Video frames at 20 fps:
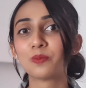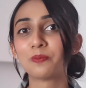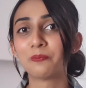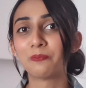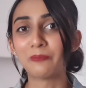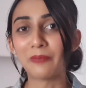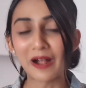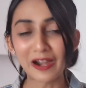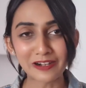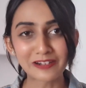to
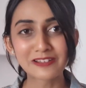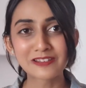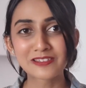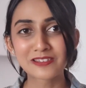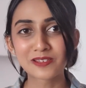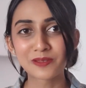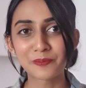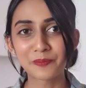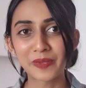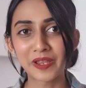
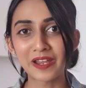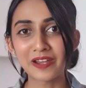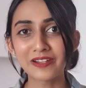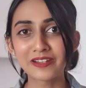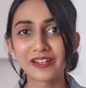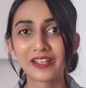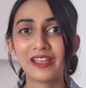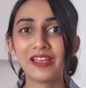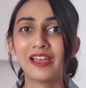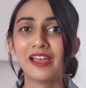
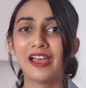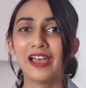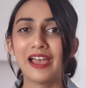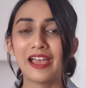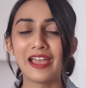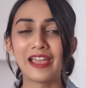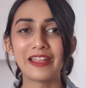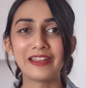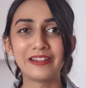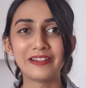participate
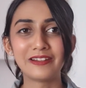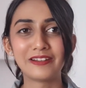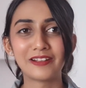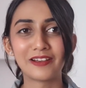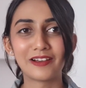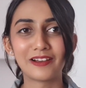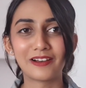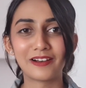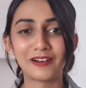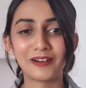and
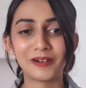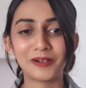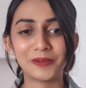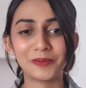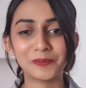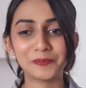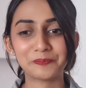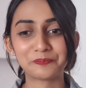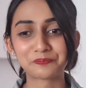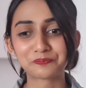
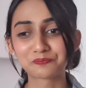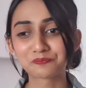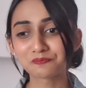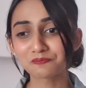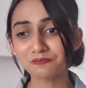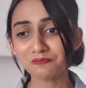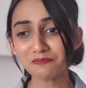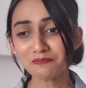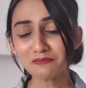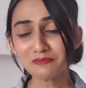
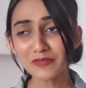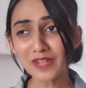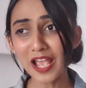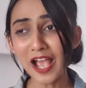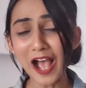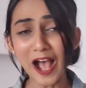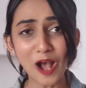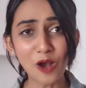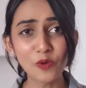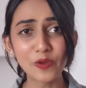
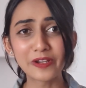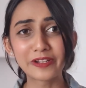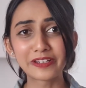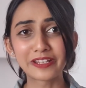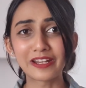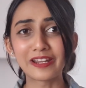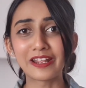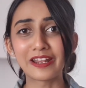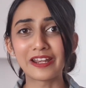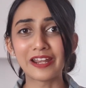how
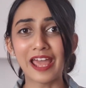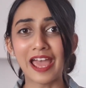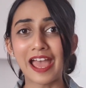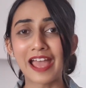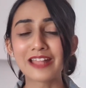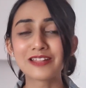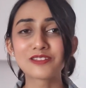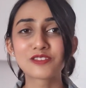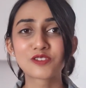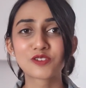it can
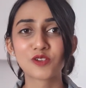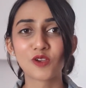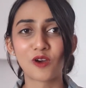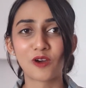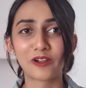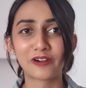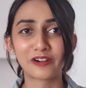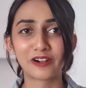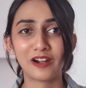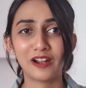enhance
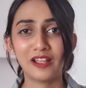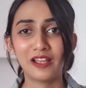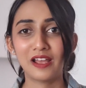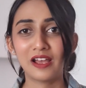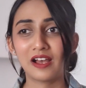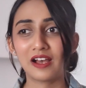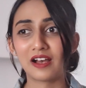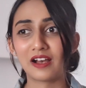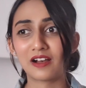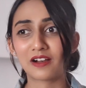your
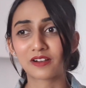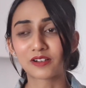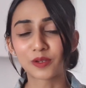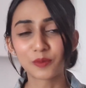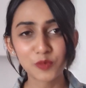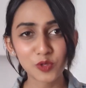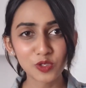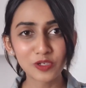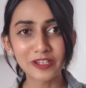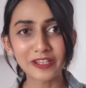
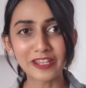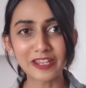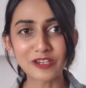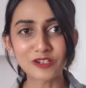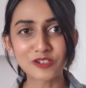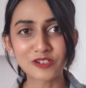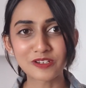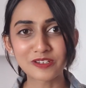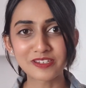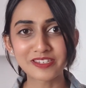
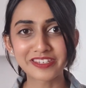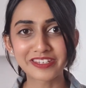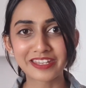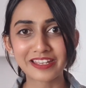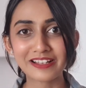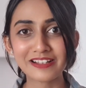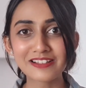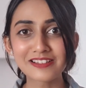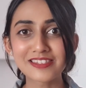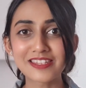communication
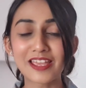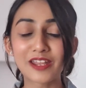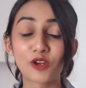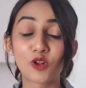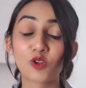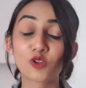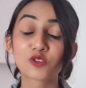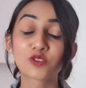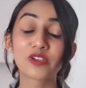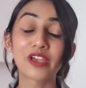skills
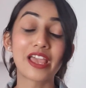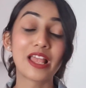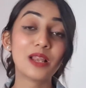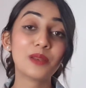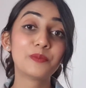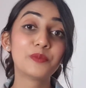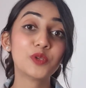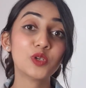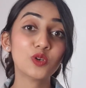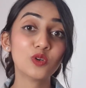and also
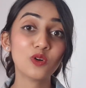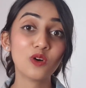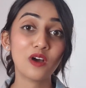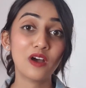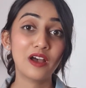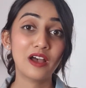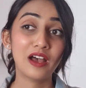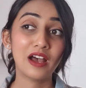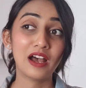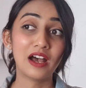help
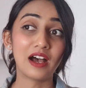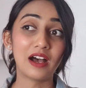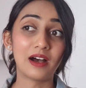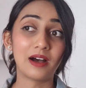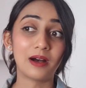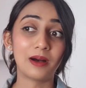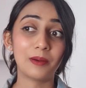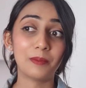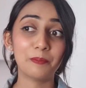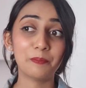you
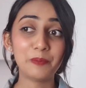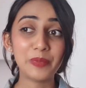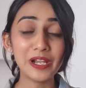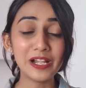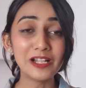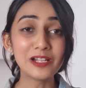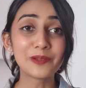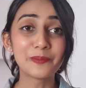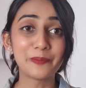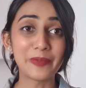
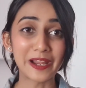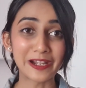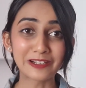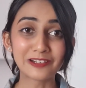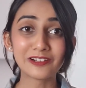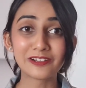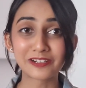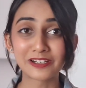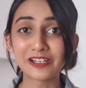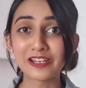build
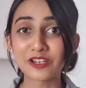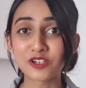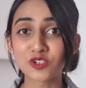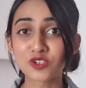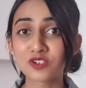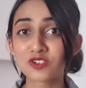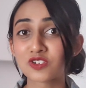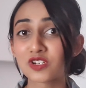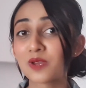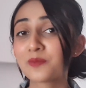better
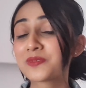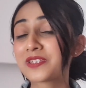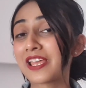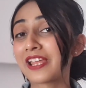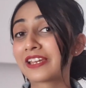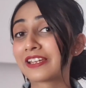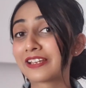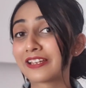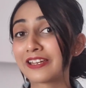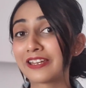relationships
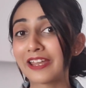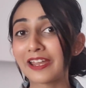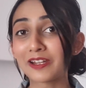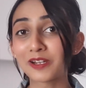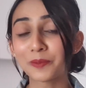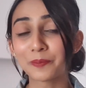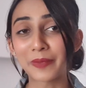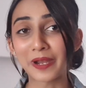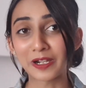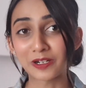and
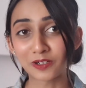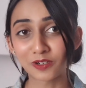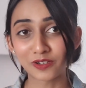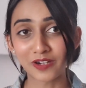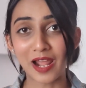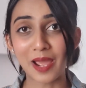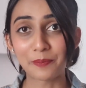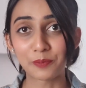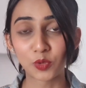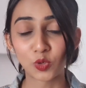create a better
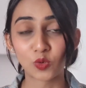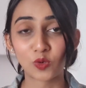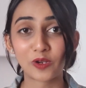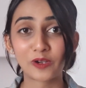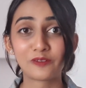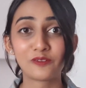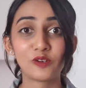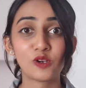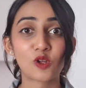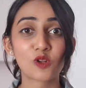rapport.
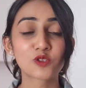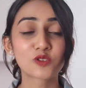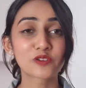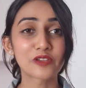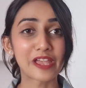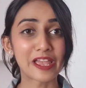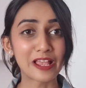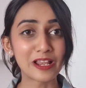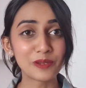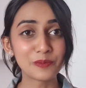It will
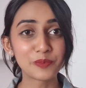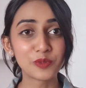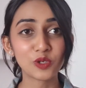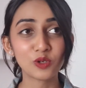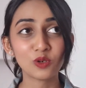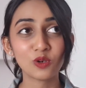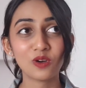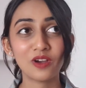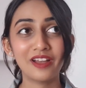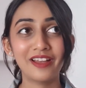also help
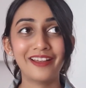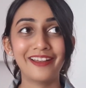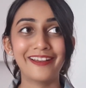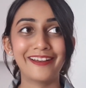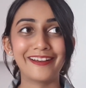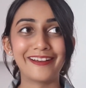you